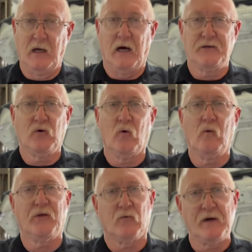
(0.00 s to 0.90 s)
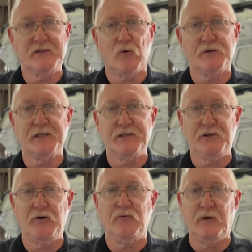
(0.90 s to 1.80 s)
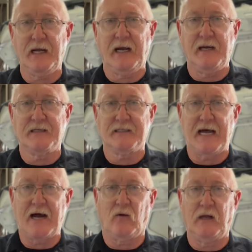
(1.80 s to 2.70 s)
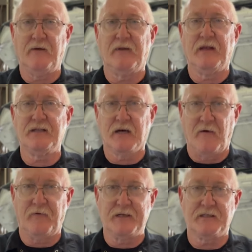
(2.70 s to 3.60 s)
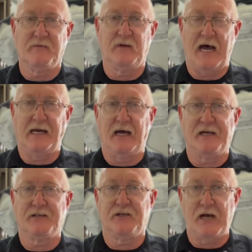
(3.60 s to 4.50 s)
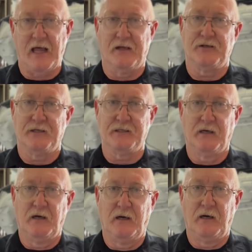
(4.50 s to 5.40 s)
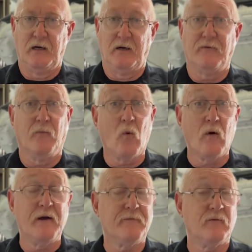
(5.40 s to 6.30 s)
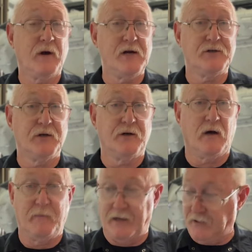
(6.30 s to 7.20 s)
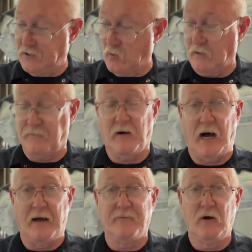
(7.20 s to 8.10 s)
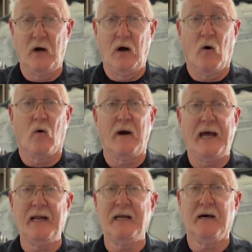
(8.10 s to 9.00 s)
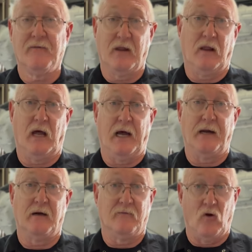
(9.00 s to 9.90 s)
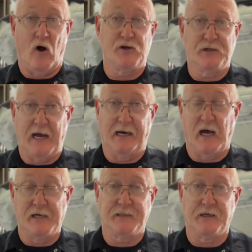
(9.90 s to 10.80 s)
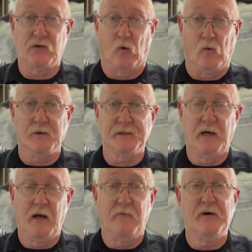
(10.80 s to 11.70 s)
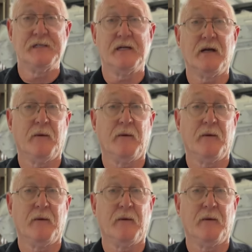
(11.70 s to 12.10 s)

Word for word: a tool with the resources you need to tackle even the toughest of diagnostic challenges. For more information about the Torque 5 or any of the line of launch diagnostic tools, visit